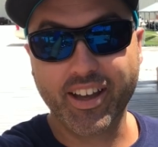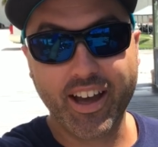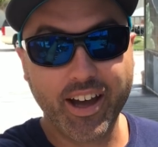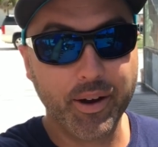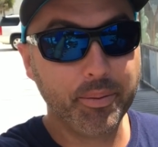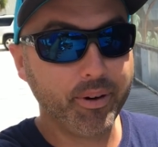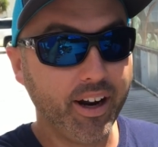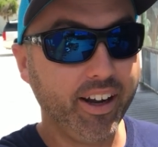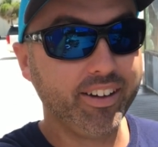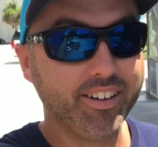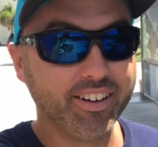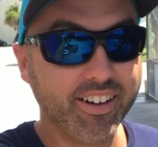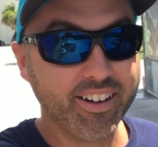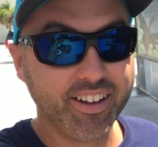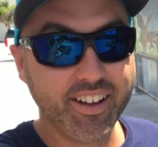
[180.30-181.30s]

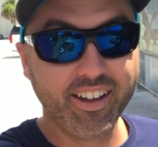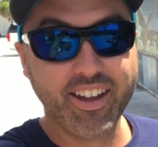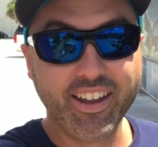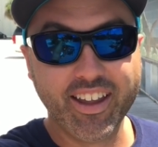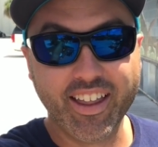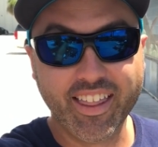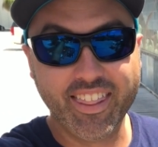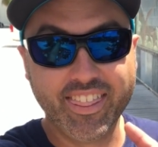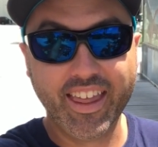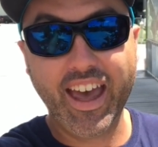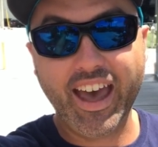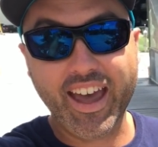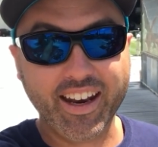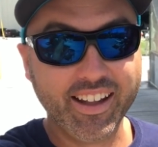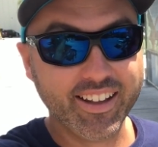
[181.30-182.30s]
chiropractor.
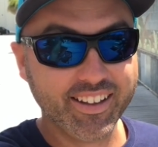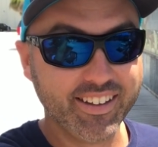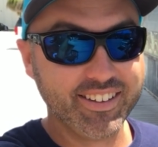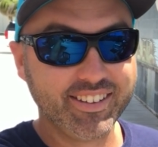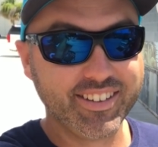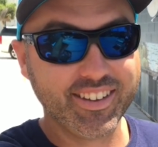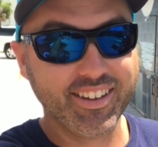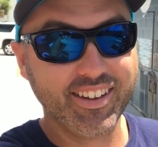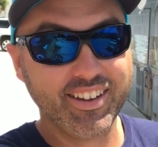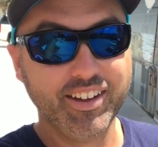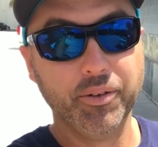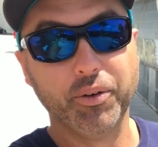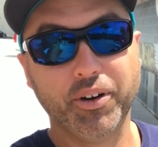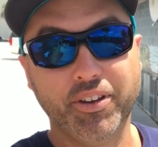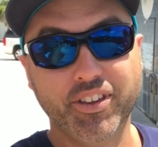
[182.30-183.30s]
That is
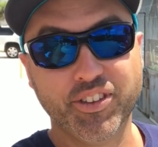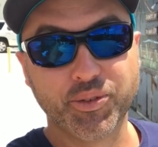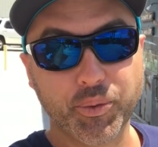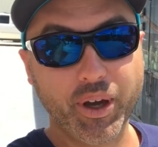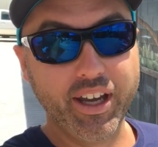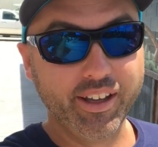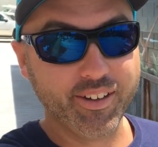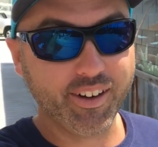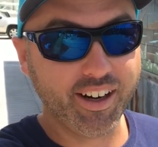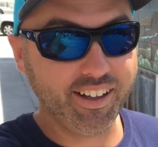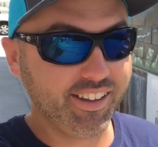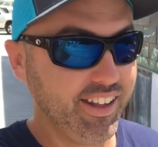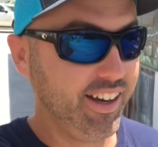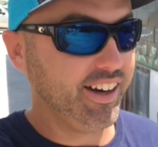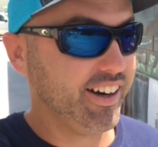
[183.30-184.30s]
worth its weight
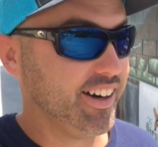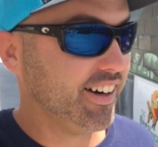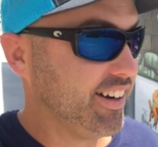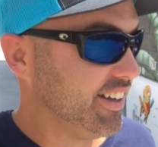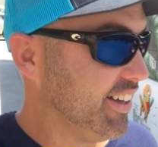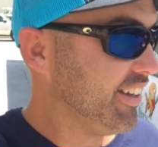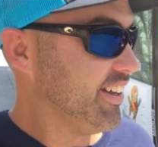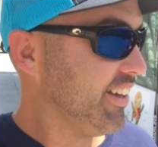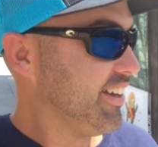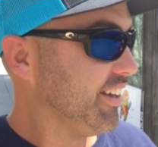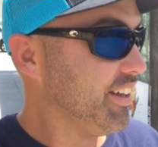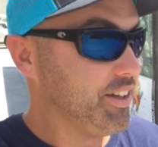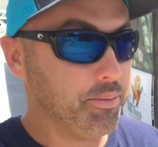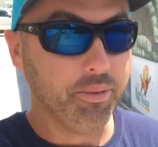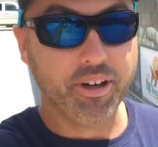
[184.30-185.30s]
right there.
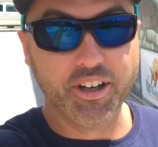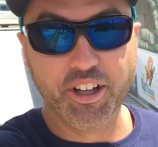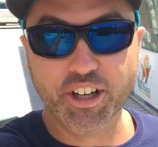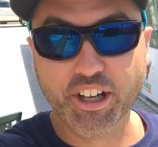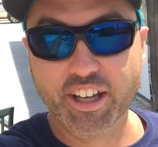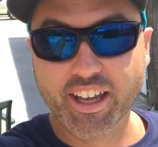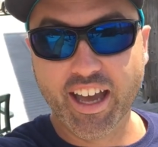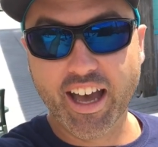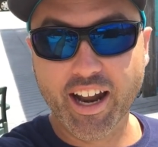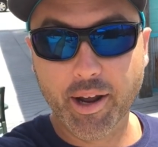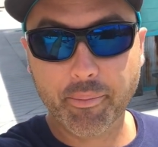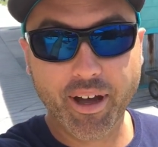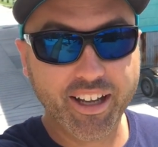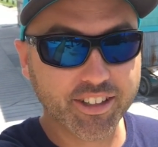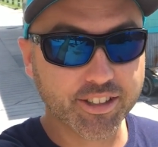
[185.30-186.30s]
Better look out,
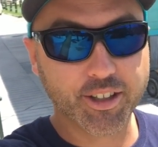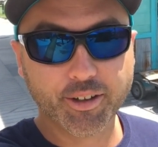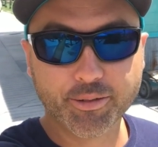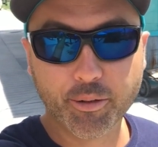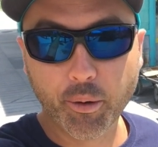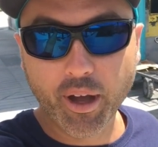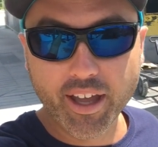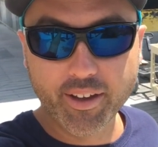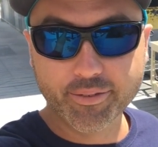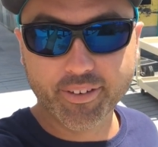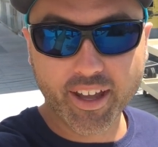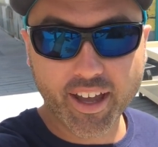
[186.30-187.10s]
I might surf a wave